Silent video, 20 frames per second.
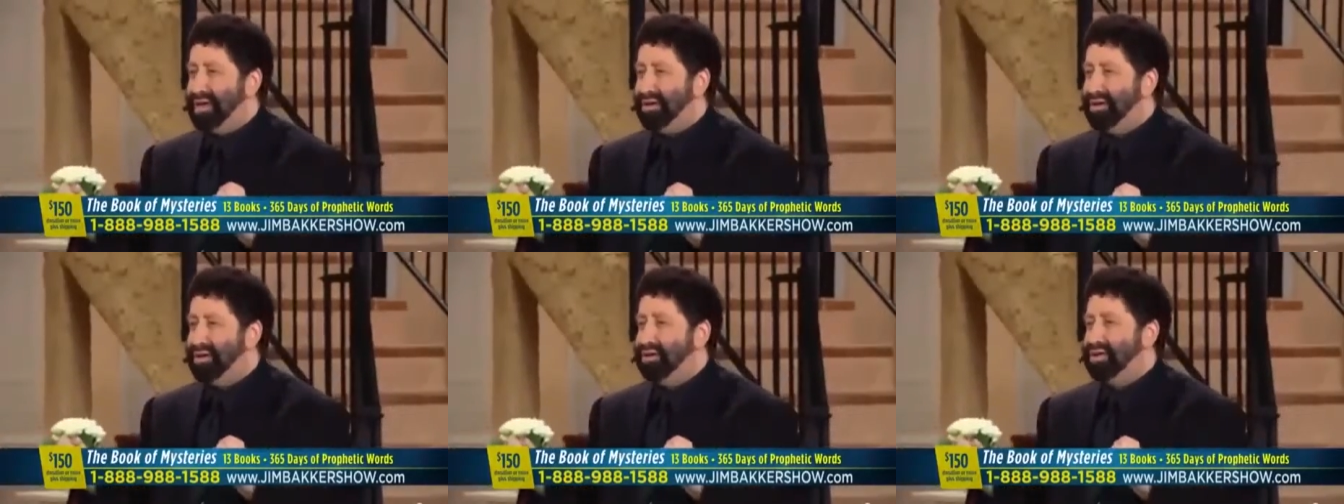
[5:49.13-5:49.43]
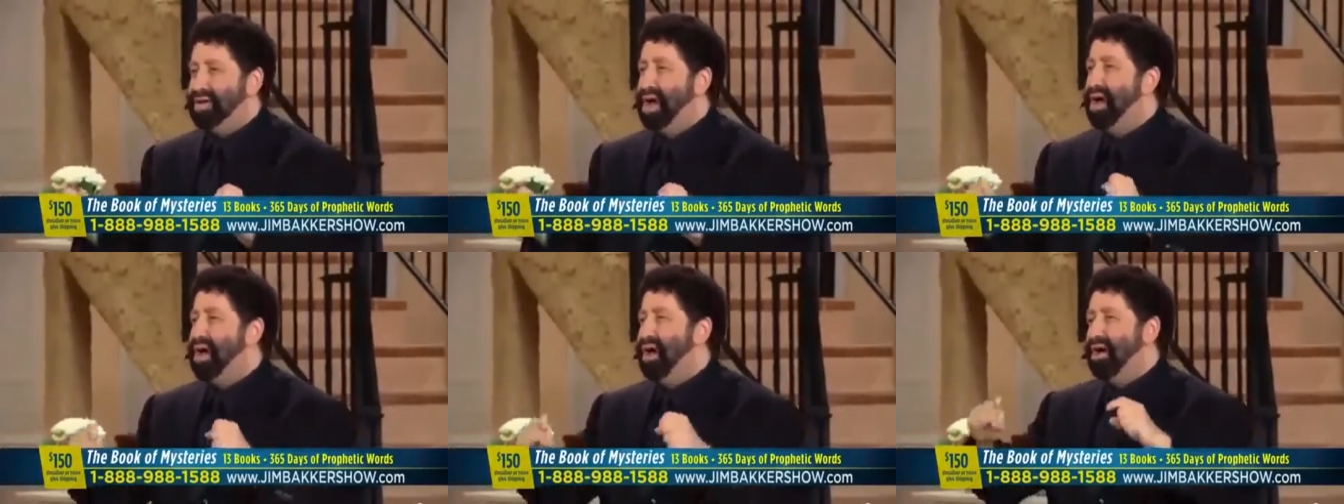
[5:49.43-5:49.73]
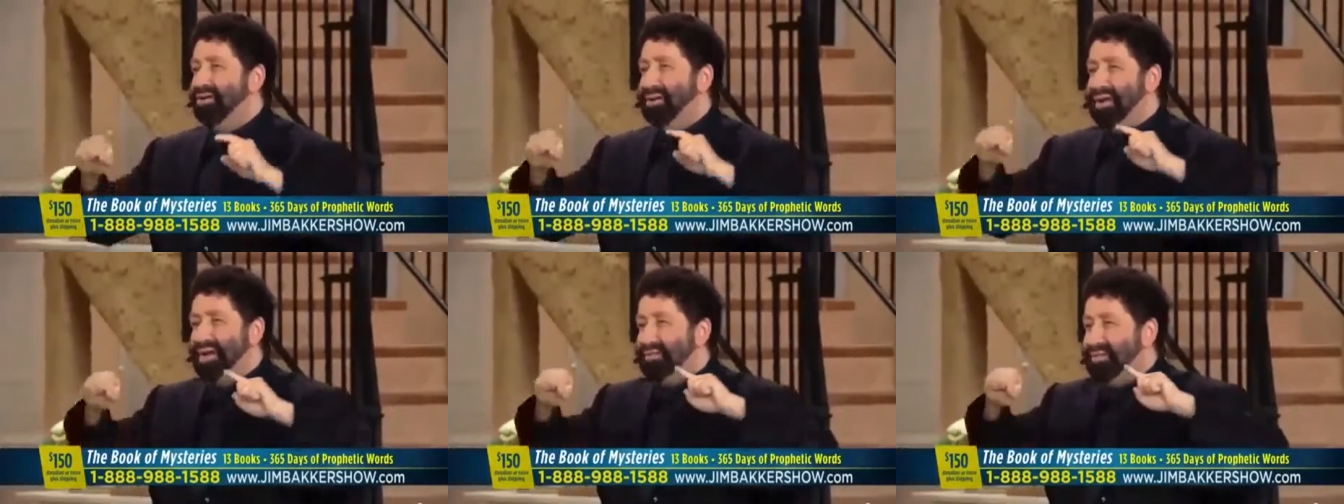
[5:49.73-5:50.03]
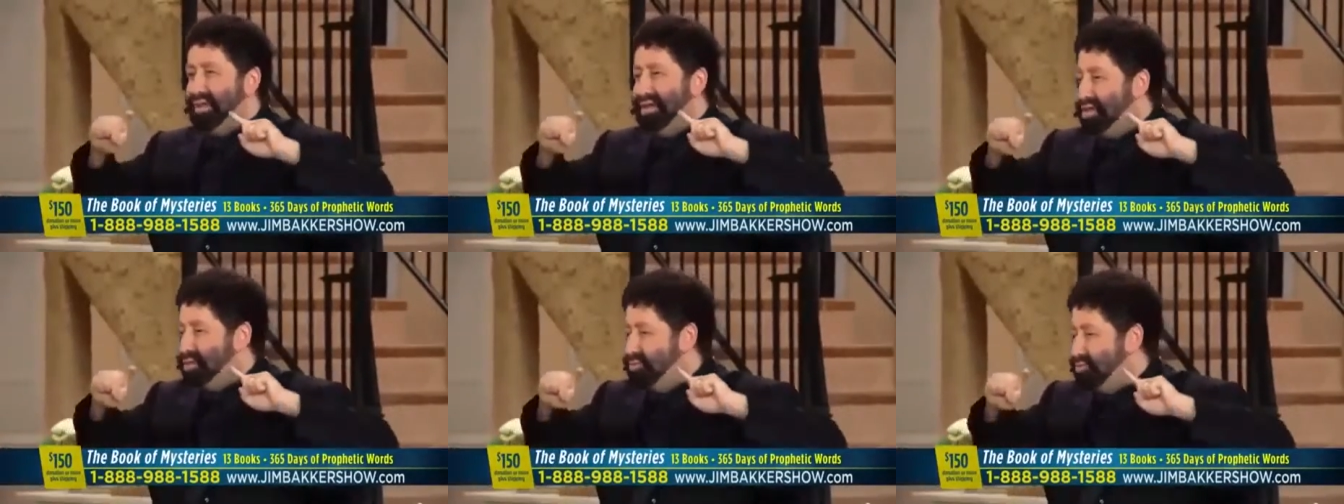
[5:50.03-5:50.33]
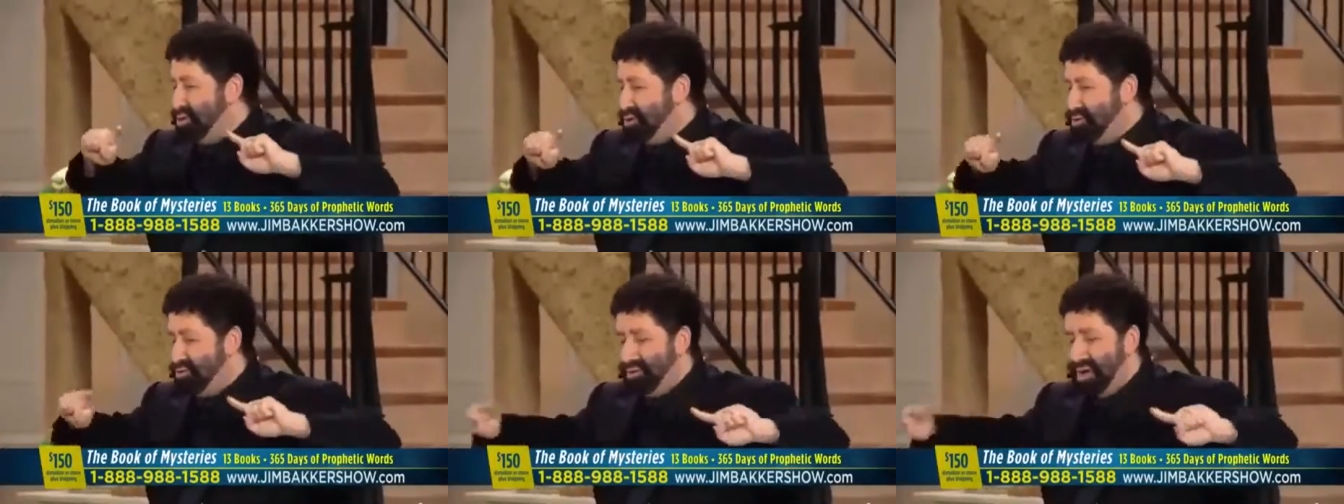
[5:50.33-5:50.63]
on earth. Our enemies
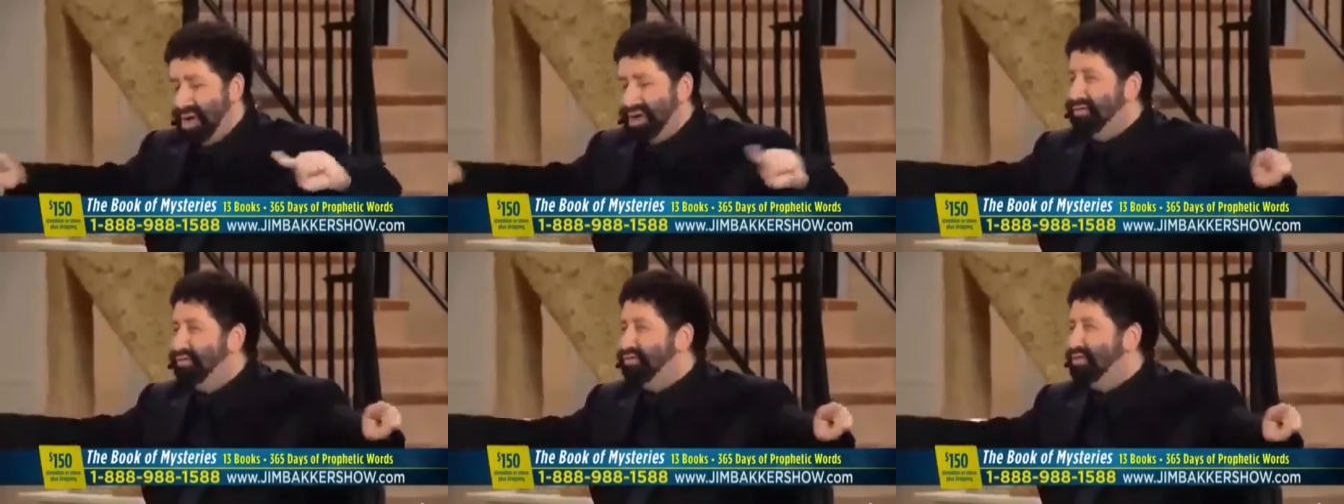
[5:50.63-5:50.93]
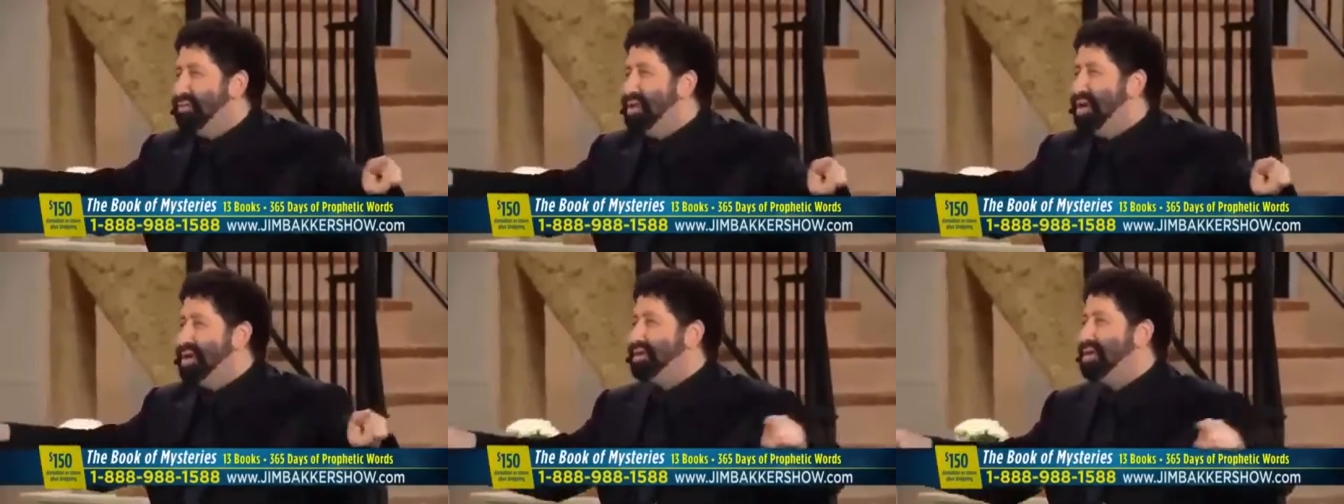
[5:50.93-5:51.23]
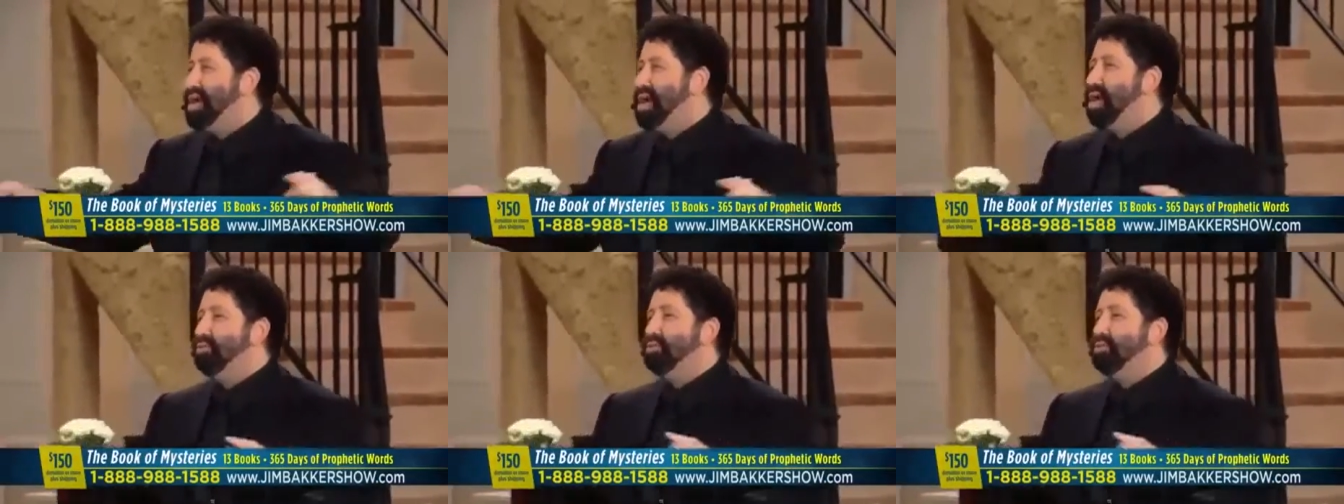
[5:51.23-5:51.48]
will run from us.